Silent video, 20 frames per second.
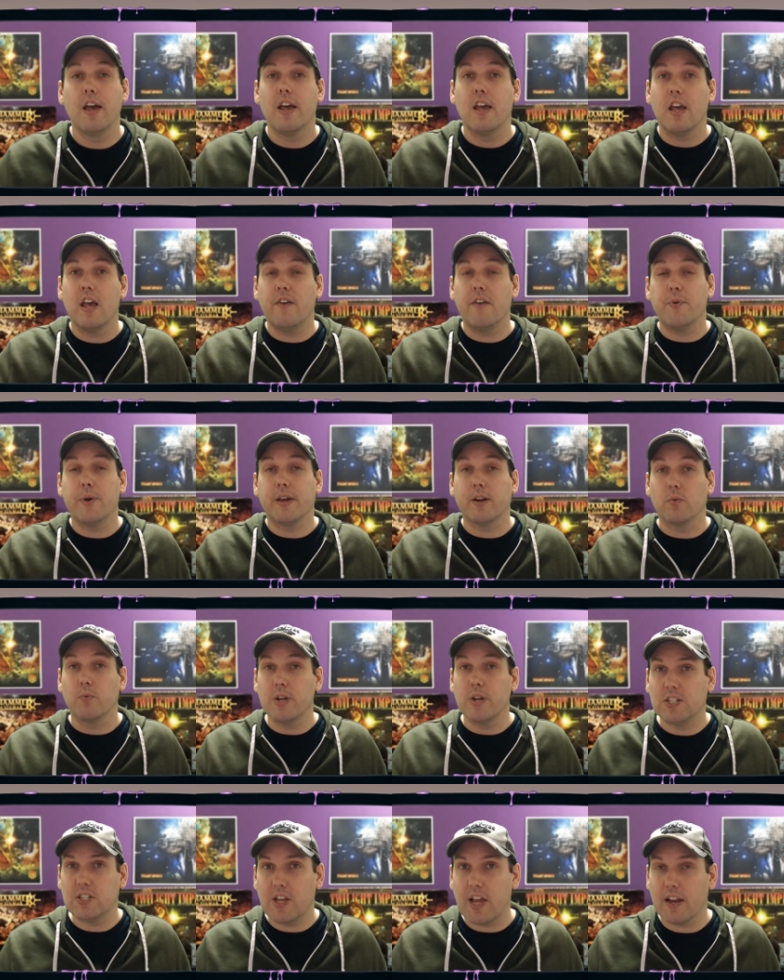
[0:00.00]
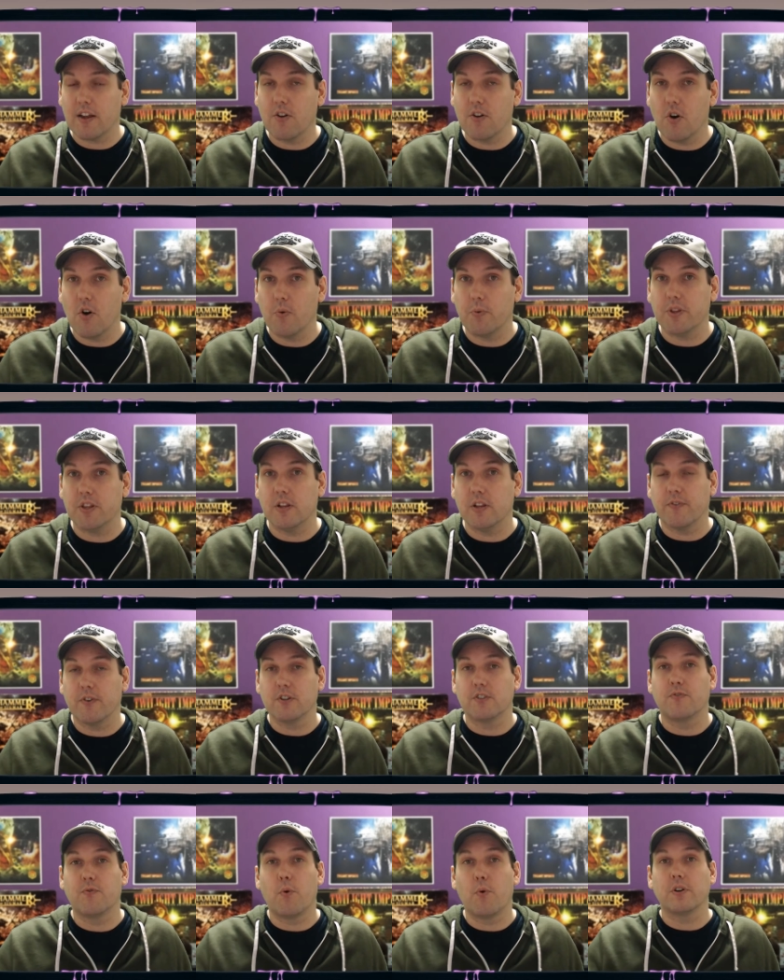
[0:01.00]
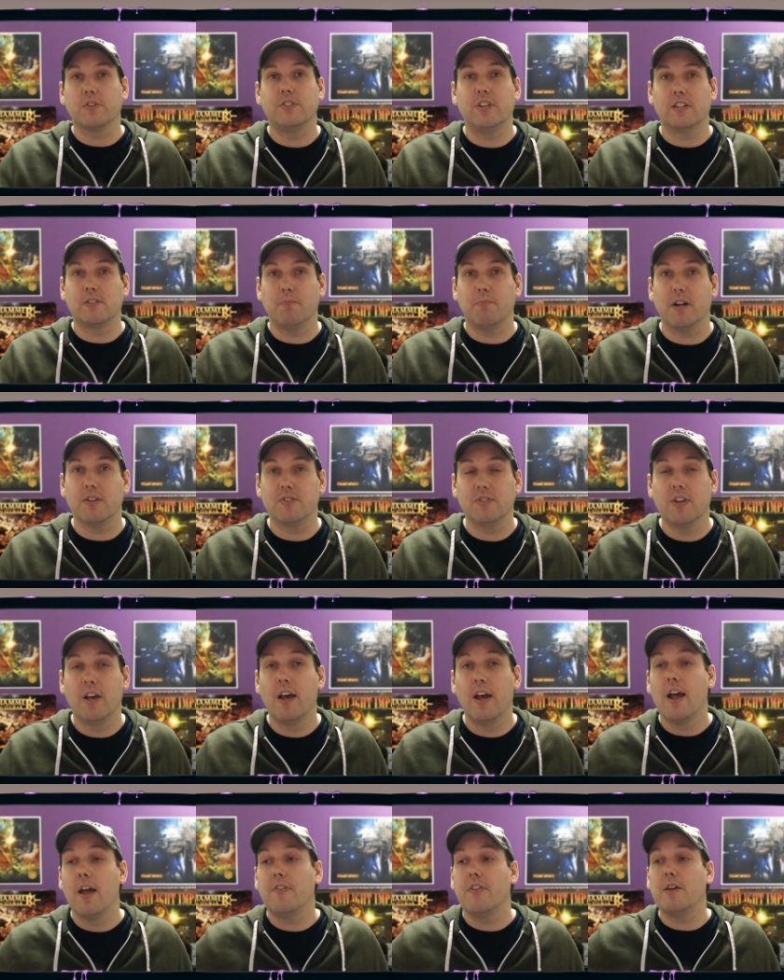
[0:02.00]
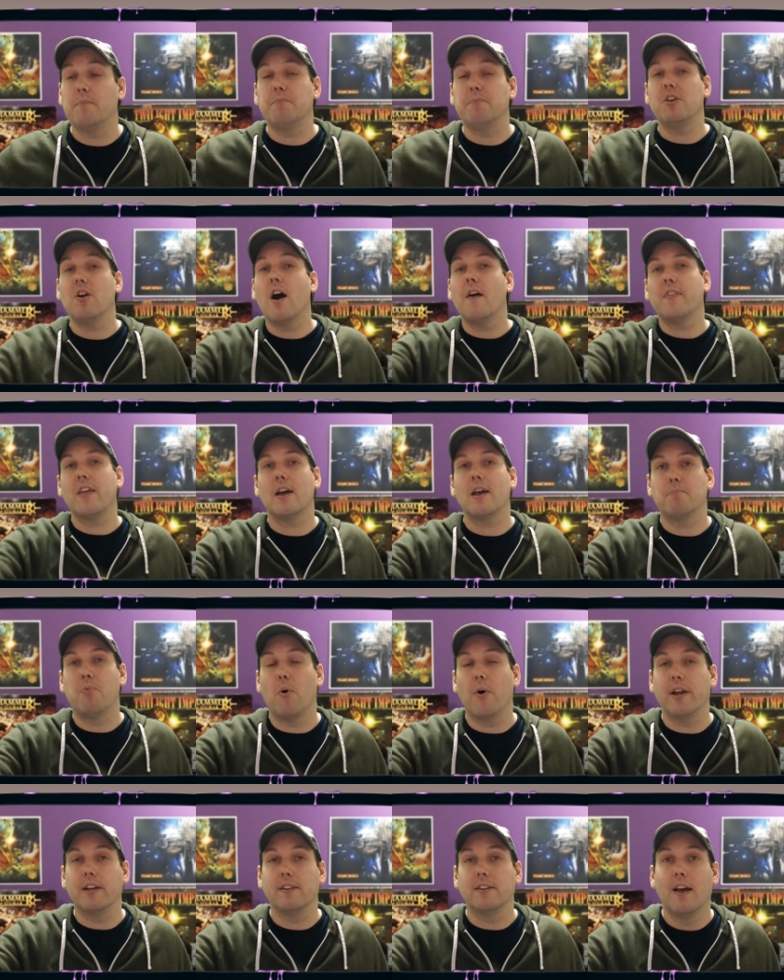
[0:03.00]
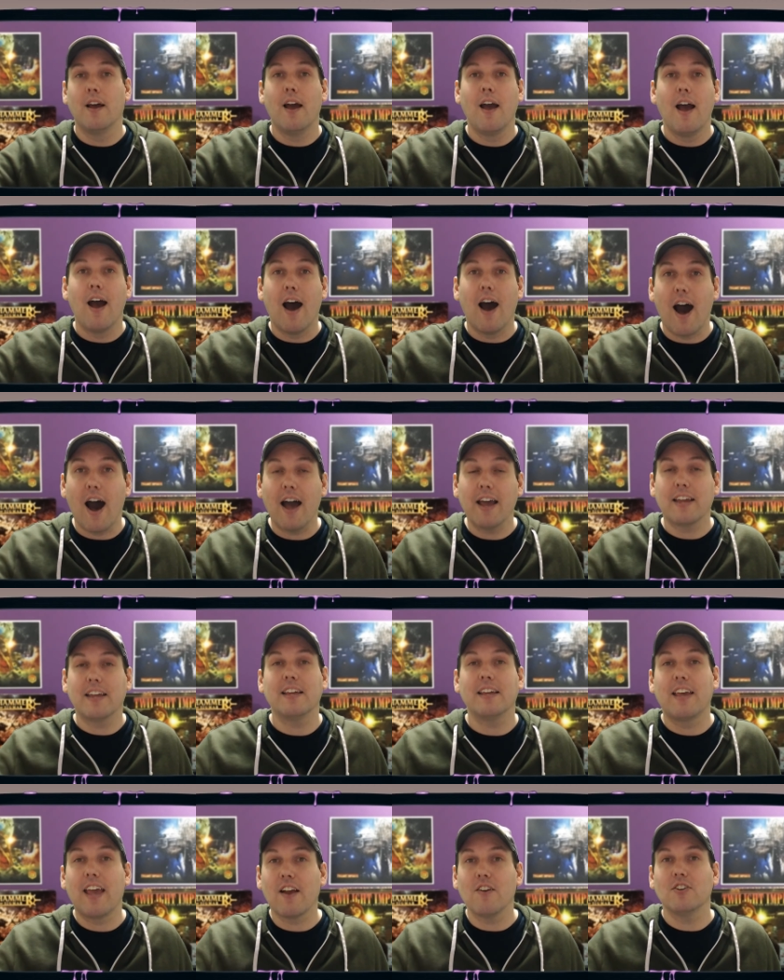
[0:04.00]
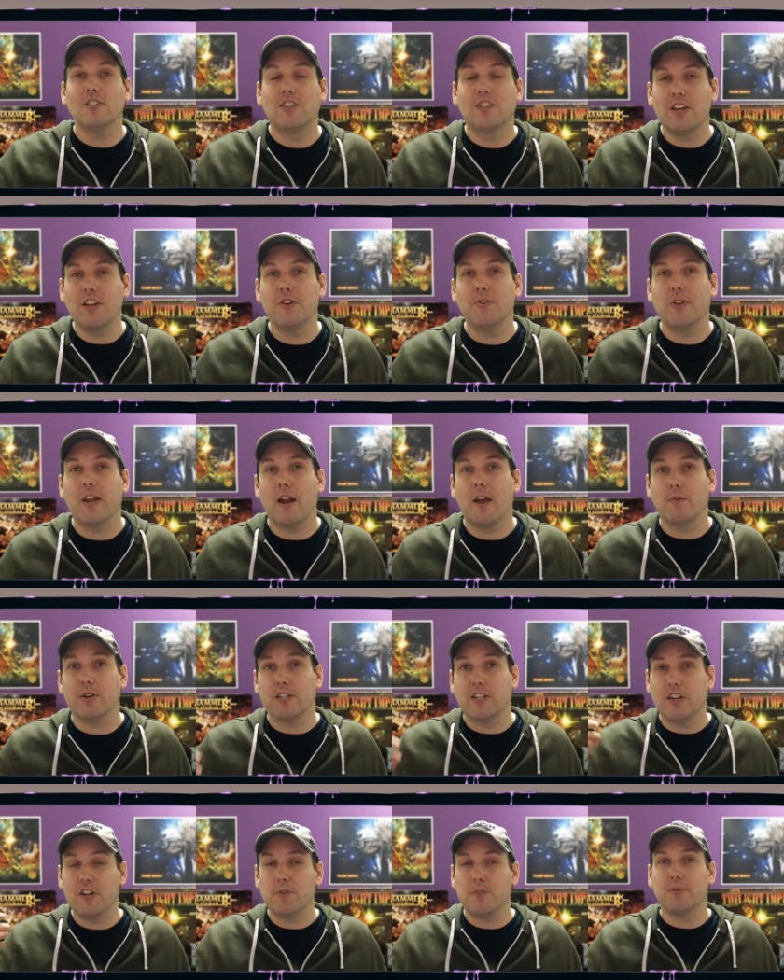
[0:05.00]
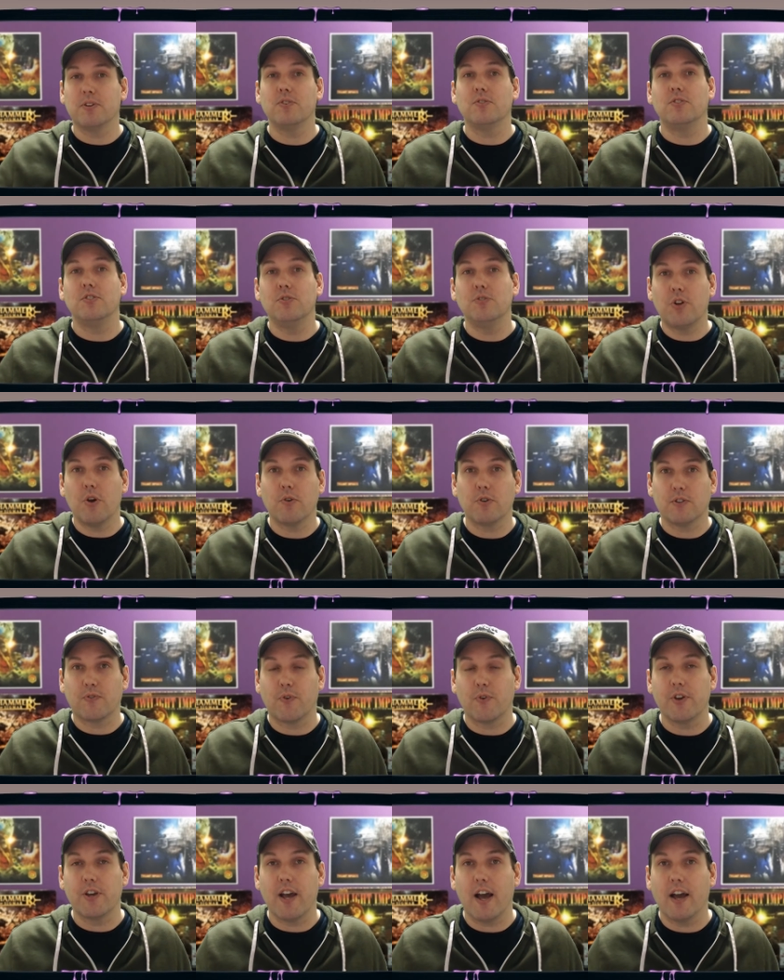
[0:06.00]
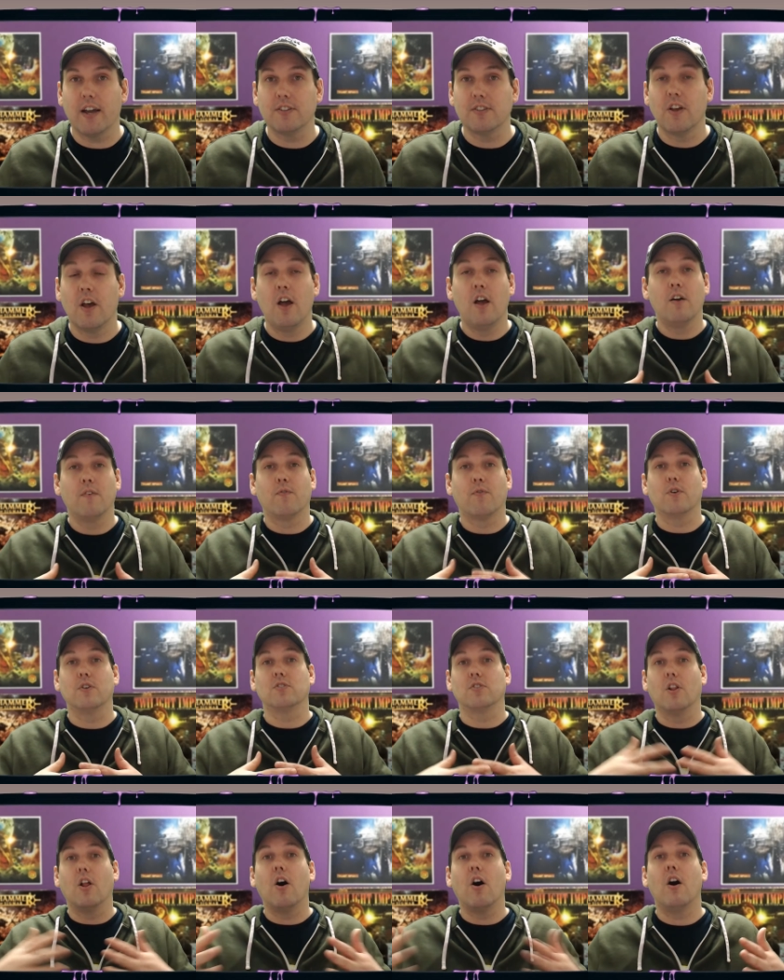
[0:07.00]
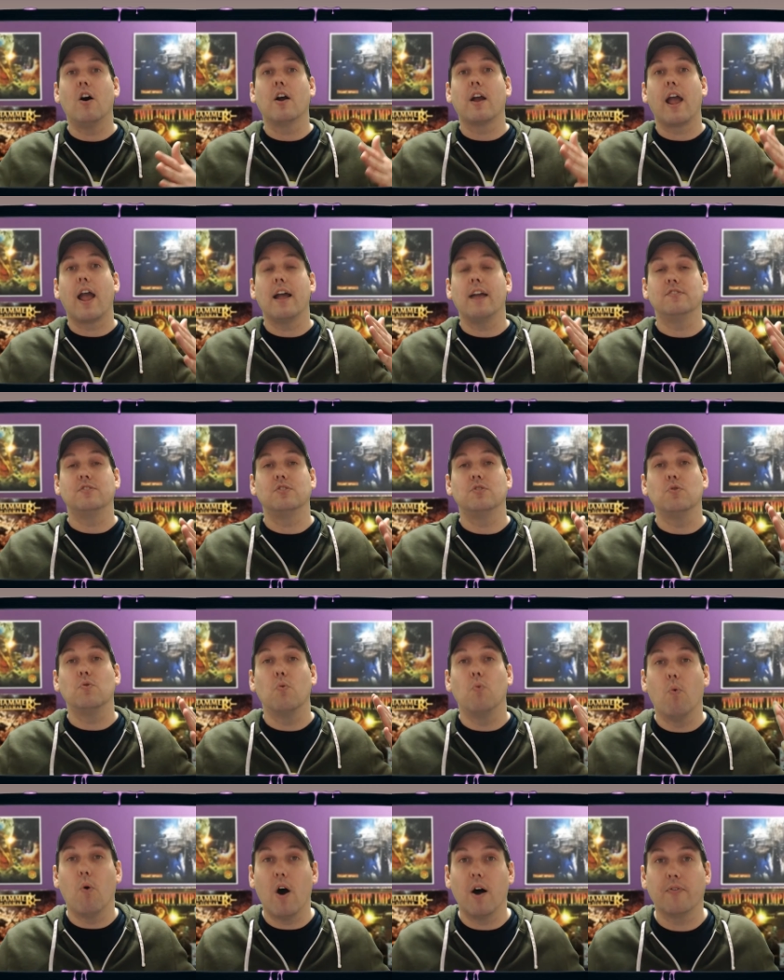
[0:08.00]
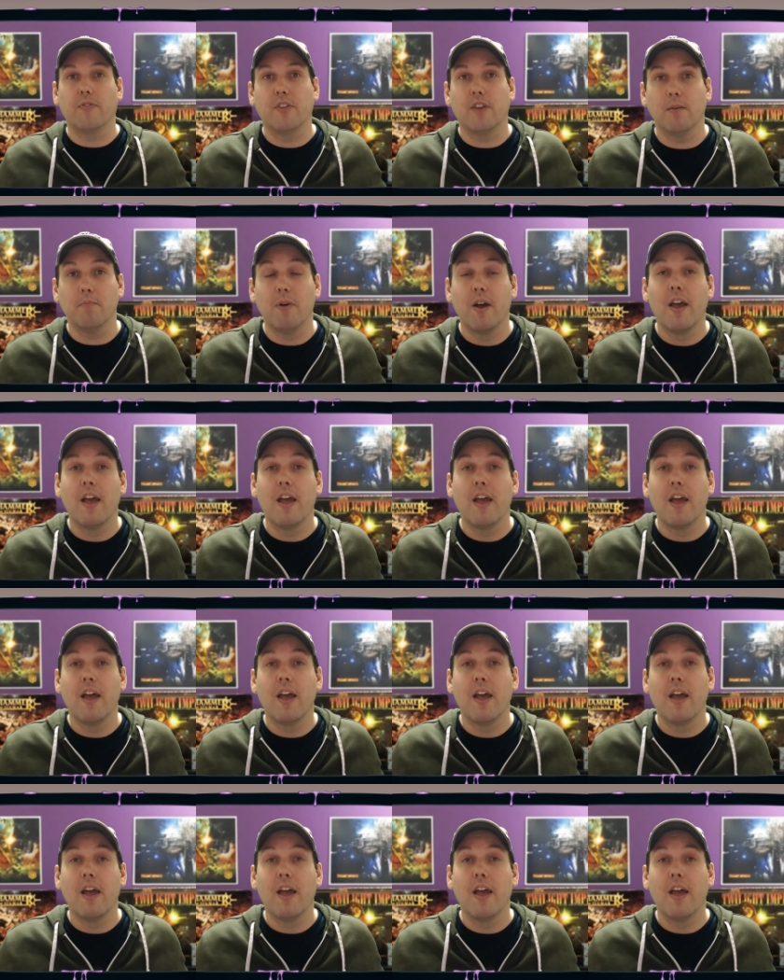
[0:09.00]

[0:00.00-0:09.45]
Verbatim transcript: If we can reach that goal within the first four to six months, then beyond that point, I can guarantee you that I will continue to produce new tokens for you guys for as long as you want them.